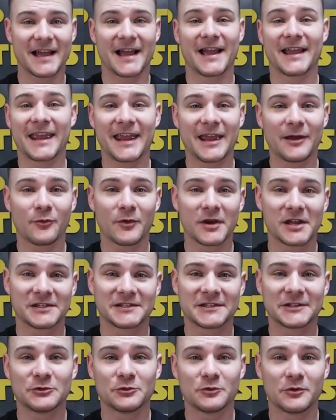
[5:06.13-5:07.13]
I can't
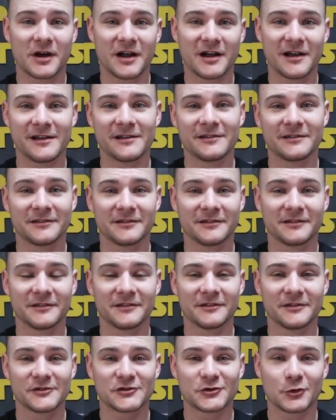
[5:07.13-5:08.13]
wait to
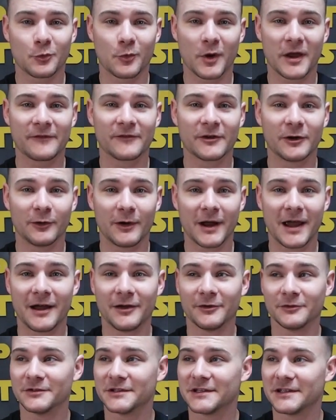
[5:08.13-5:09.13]
wave it
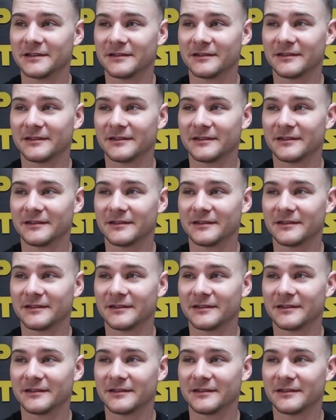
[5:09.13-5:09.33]
around.